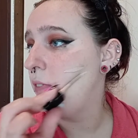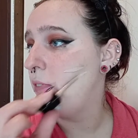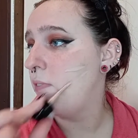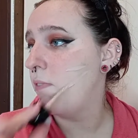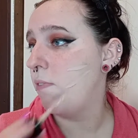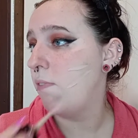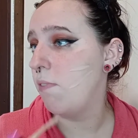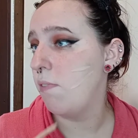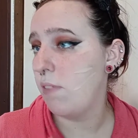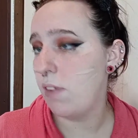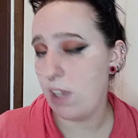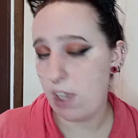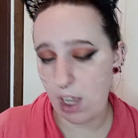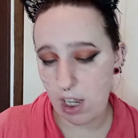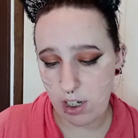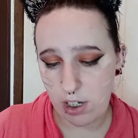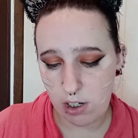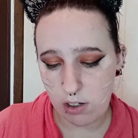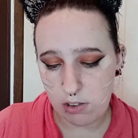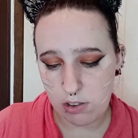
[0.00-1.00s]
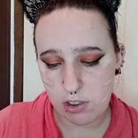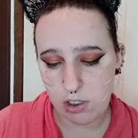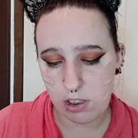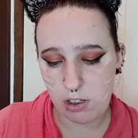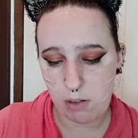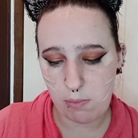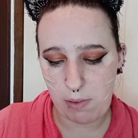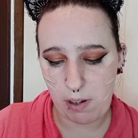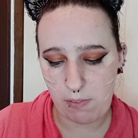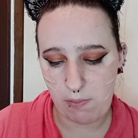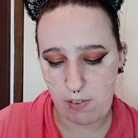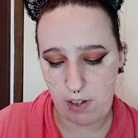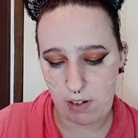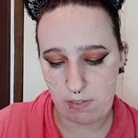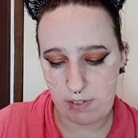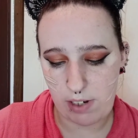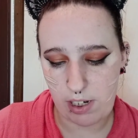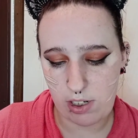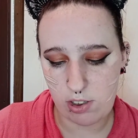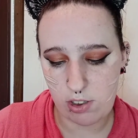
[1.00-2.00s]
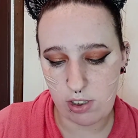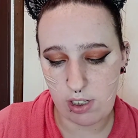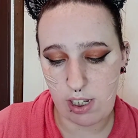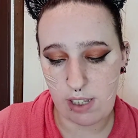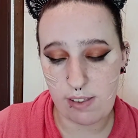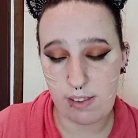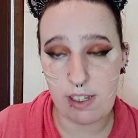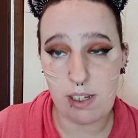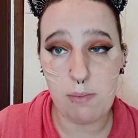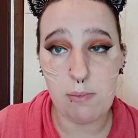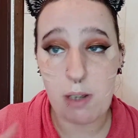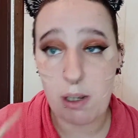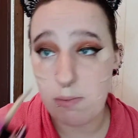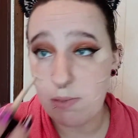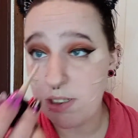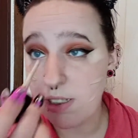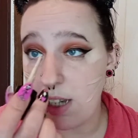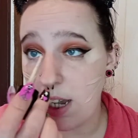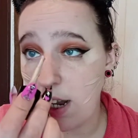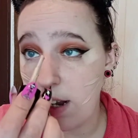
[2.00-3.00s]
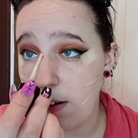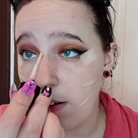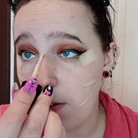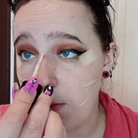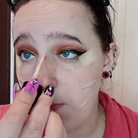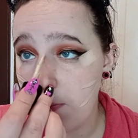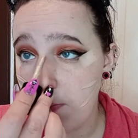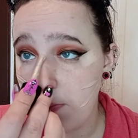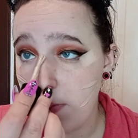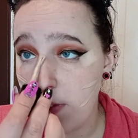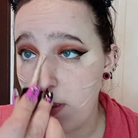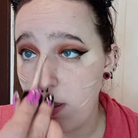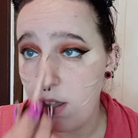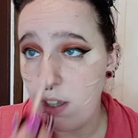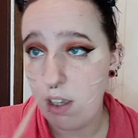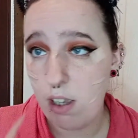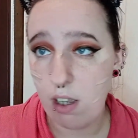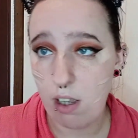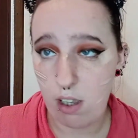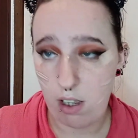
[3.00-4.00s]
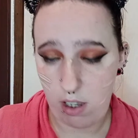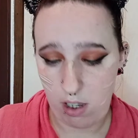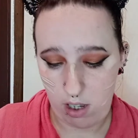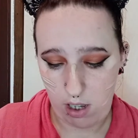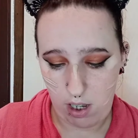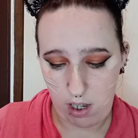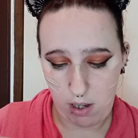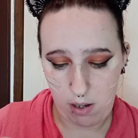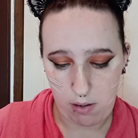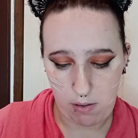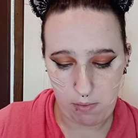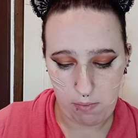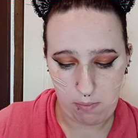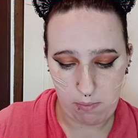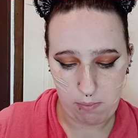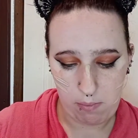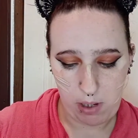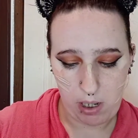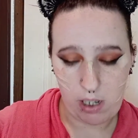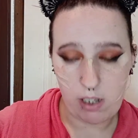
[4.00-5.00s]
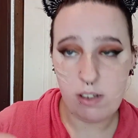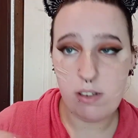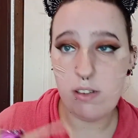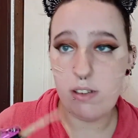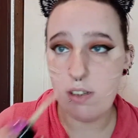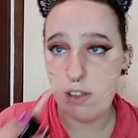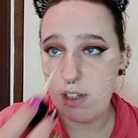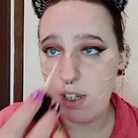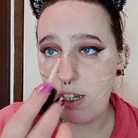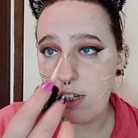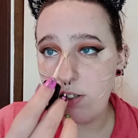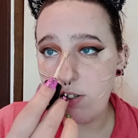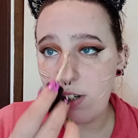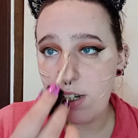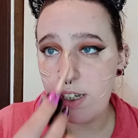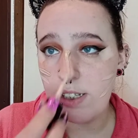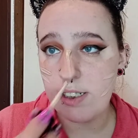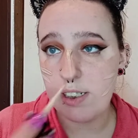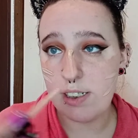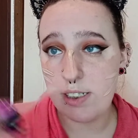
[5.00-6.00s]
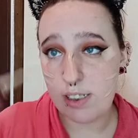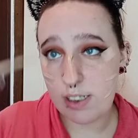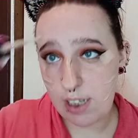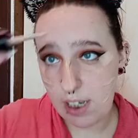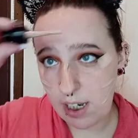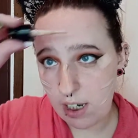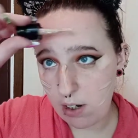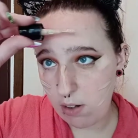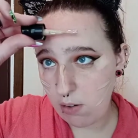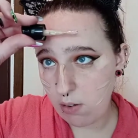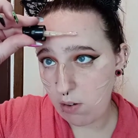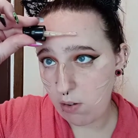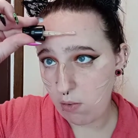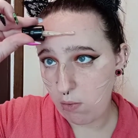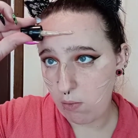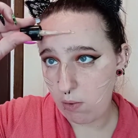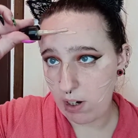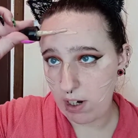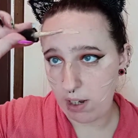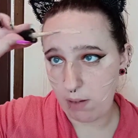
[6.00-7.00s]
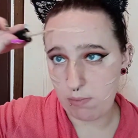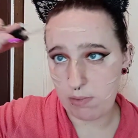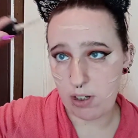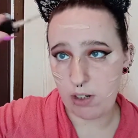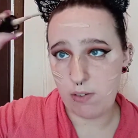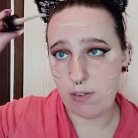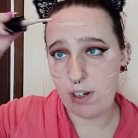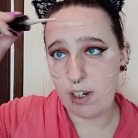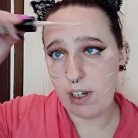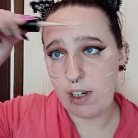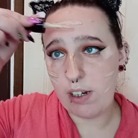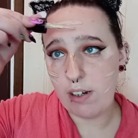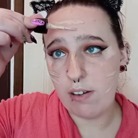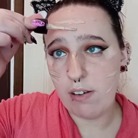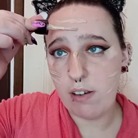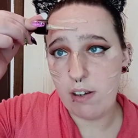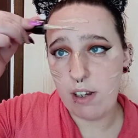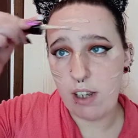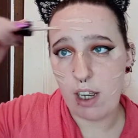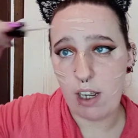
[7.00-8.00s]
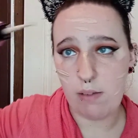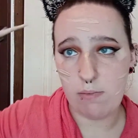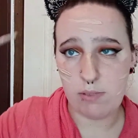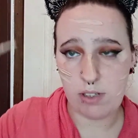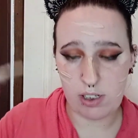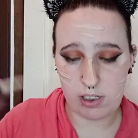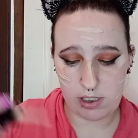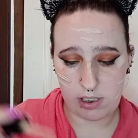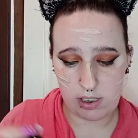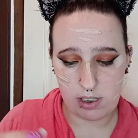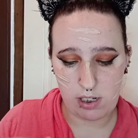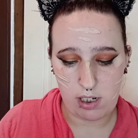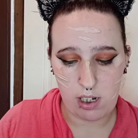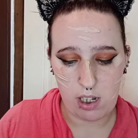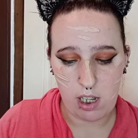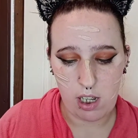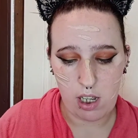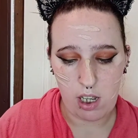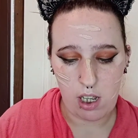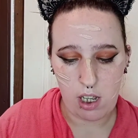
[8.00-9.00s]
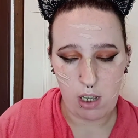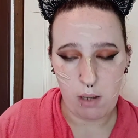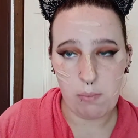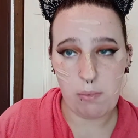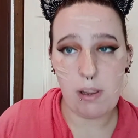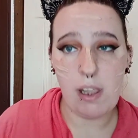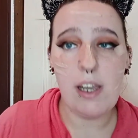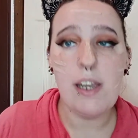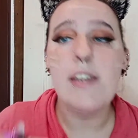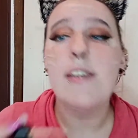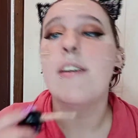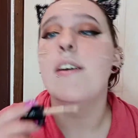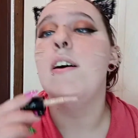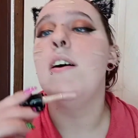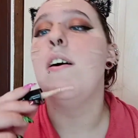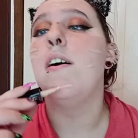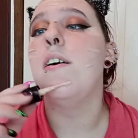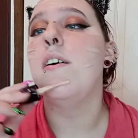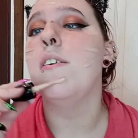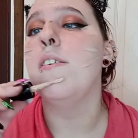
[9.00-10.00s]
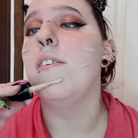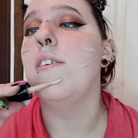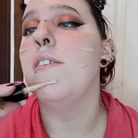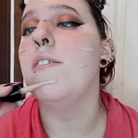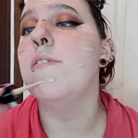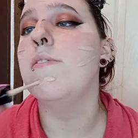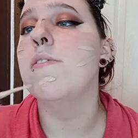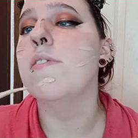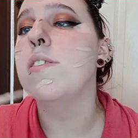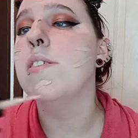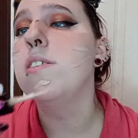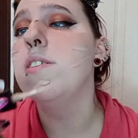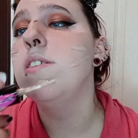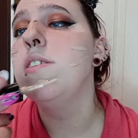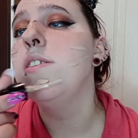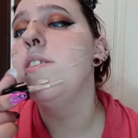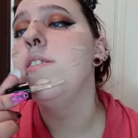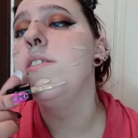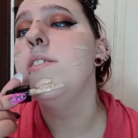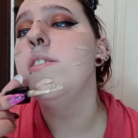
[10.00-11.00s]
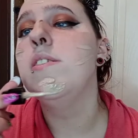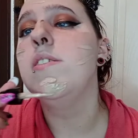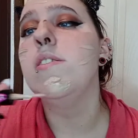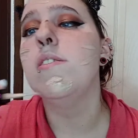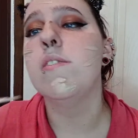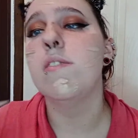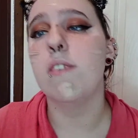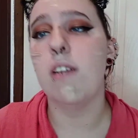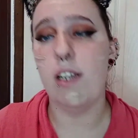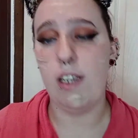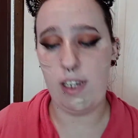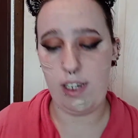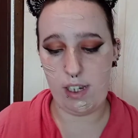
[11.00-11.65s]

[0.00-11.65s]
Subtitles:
usually do my foundation and then my mascara. But as you guys can see, what I'm doing, I'm just applying it all over right here.